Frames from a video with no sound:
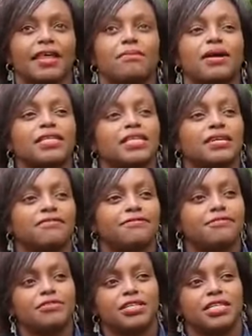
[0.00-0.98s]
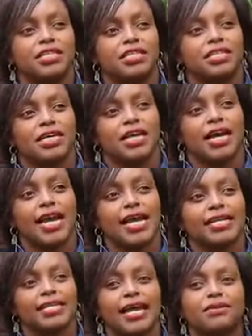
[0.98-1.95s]
they wanted food.
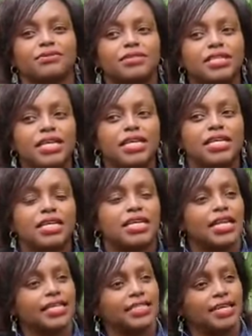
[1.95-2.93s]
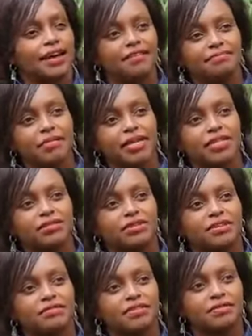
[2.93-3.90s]
And I could see he doesn't have money
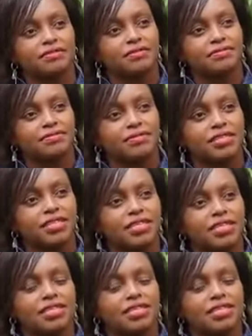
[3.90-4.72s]
to give them for food.